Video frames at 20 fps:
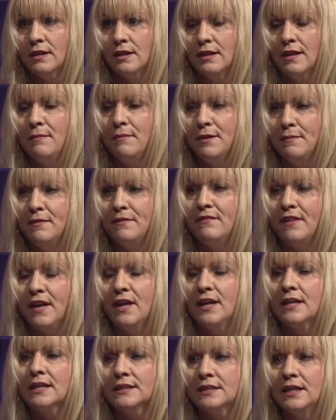Let me be
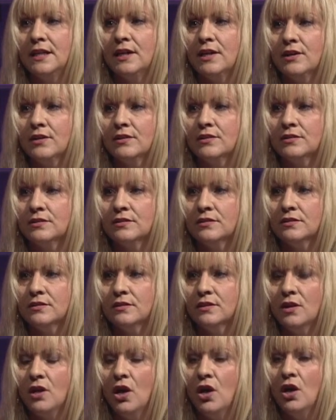very clear.
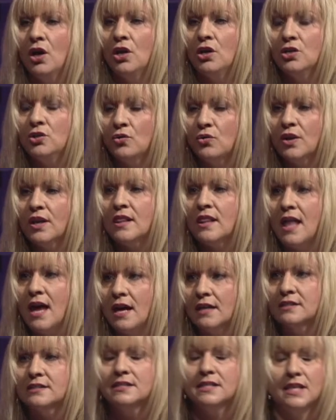Your
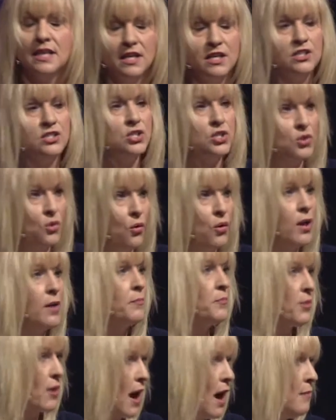lust is your
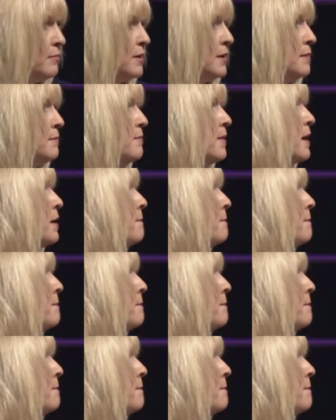problem,